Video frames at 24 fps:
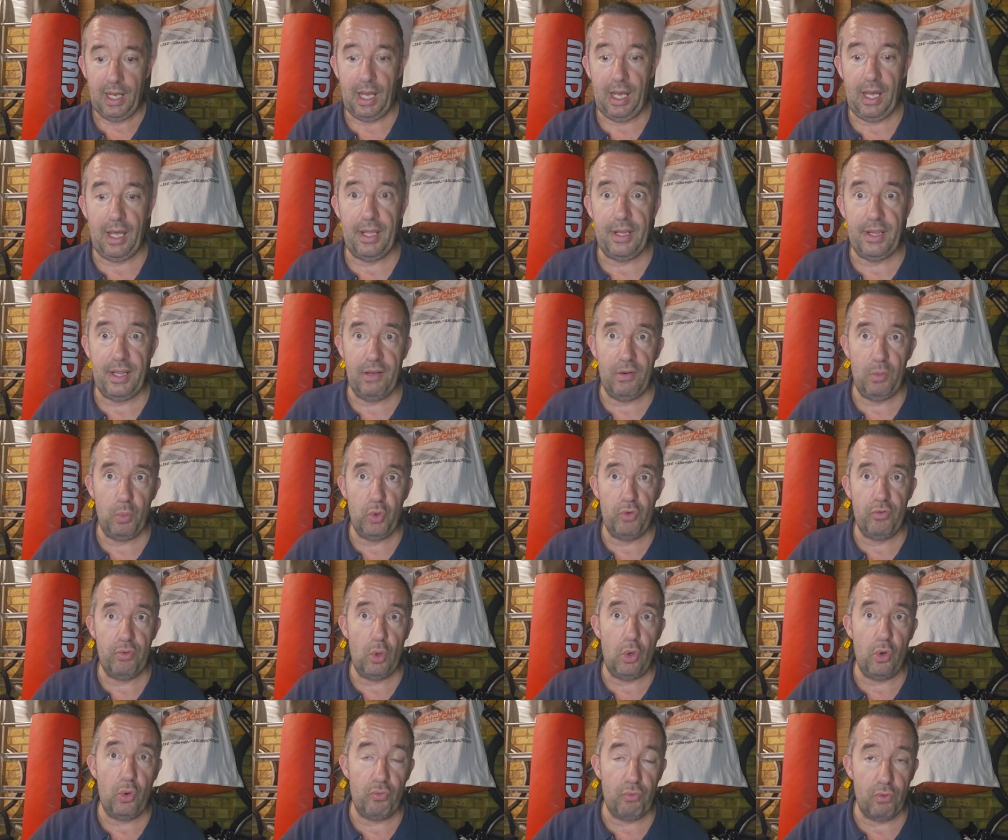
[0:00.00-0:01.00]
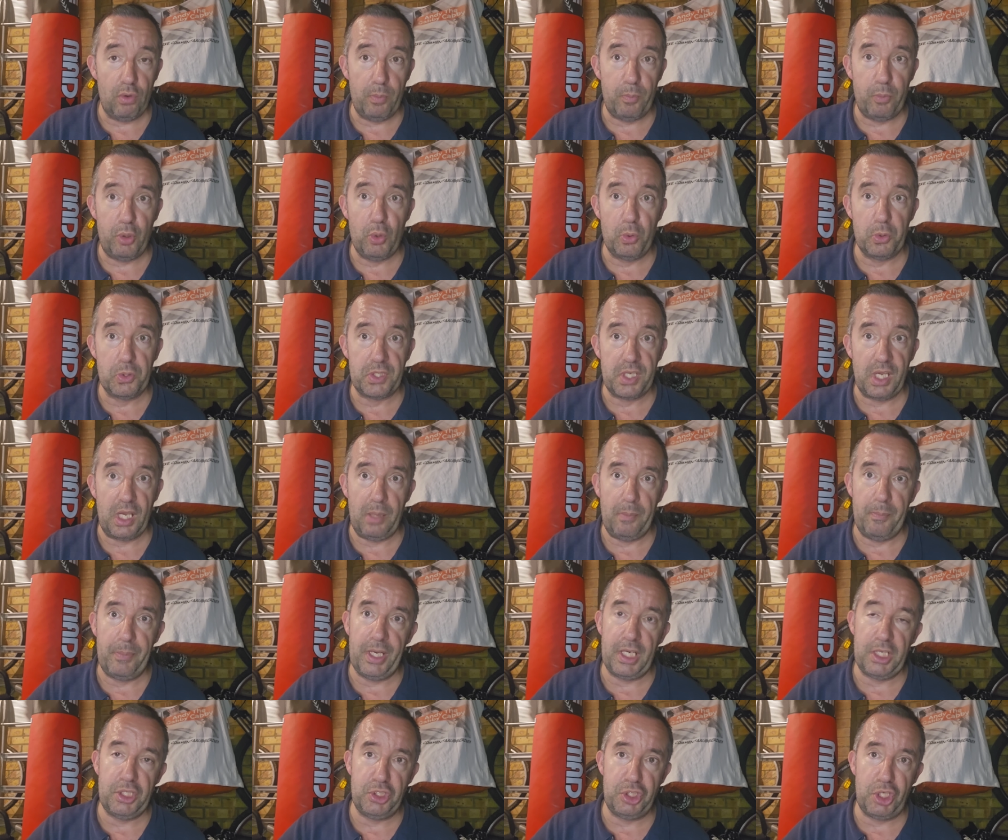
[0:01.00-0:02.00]
Uh, they're all reporting a
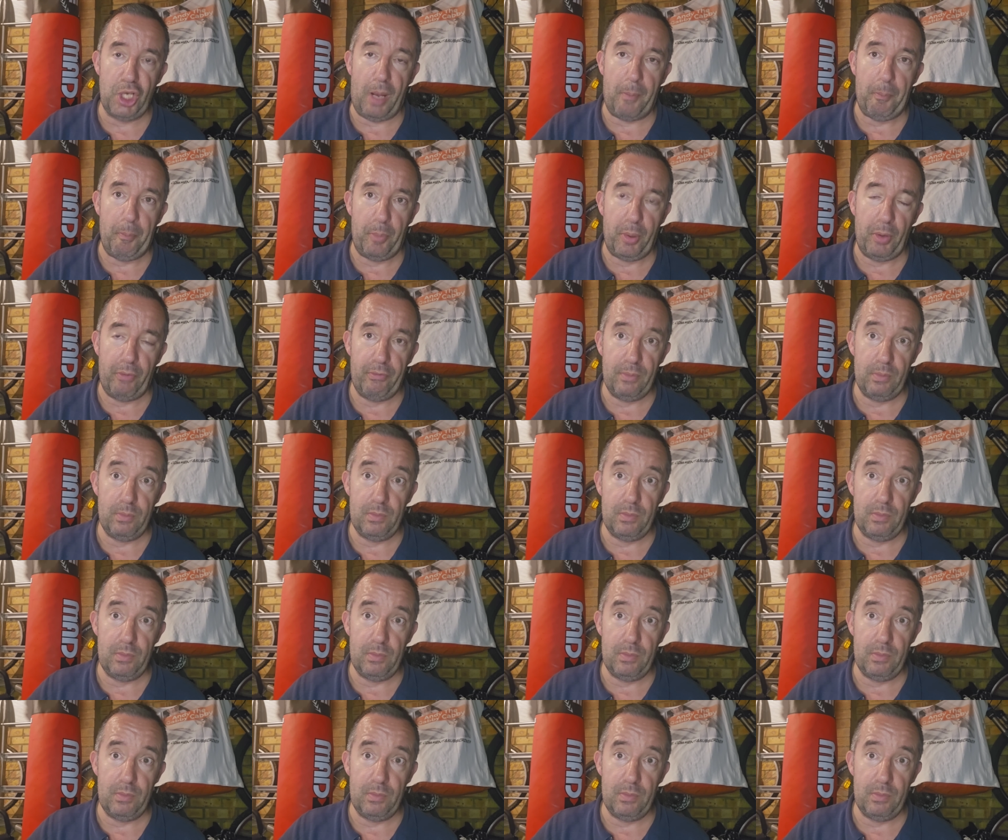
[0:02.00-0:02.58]
big jump